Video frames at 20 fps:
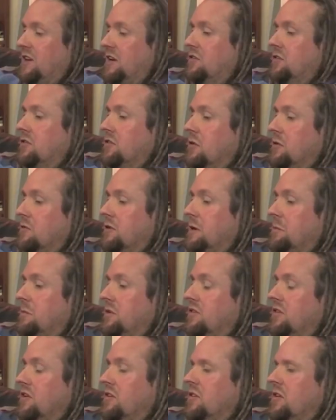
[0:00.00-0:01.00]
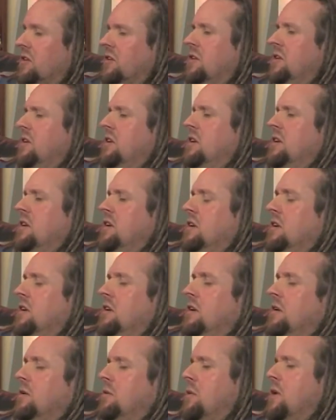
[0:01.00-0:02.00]
six story position
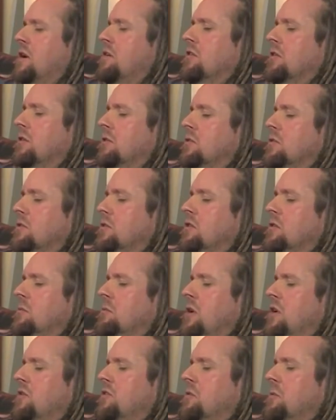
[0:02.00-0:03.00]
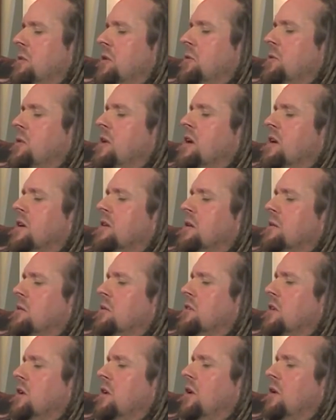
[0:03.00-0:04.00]
where I was doing most of my work. There
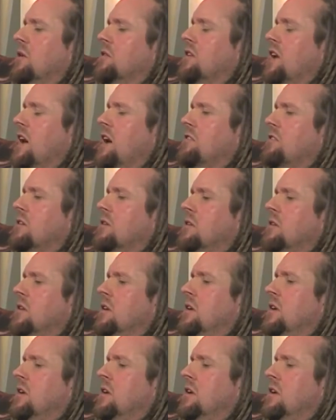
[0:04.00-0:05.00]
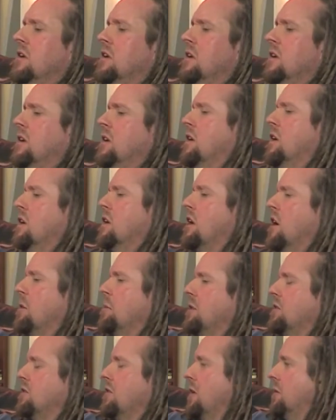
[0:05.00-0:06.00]
was a clock tower, and a
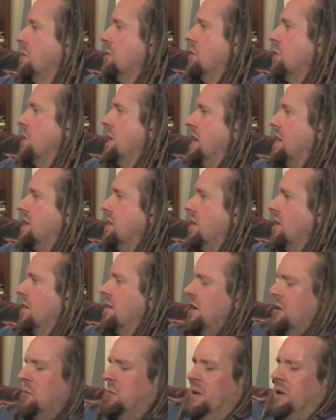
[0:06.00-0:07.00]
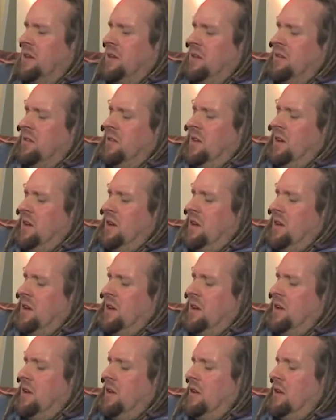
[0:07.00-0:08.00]
couple of times a week, like there'd be this
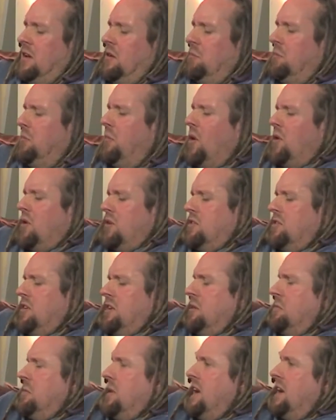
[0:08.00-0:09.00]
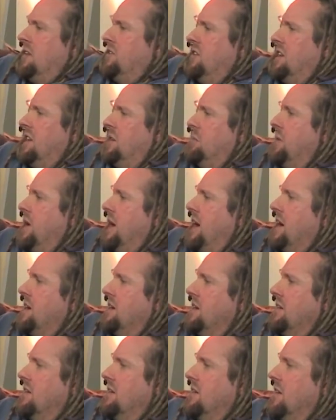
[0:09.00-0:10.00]
box in a plastic
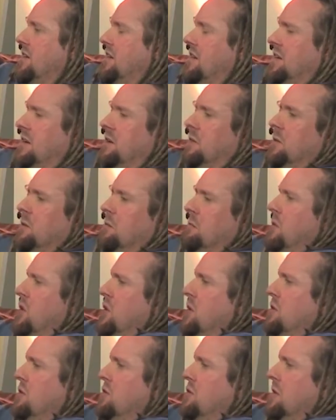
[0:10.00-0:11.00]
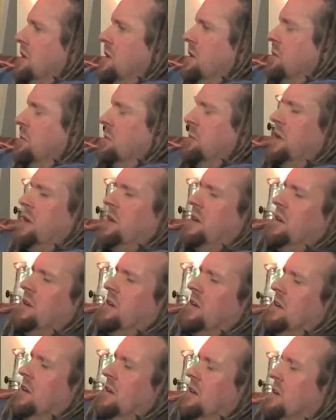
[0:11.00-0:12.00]
bag, like, and it would move and it would be
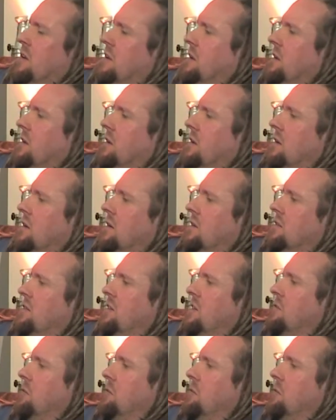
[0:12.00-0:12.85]
in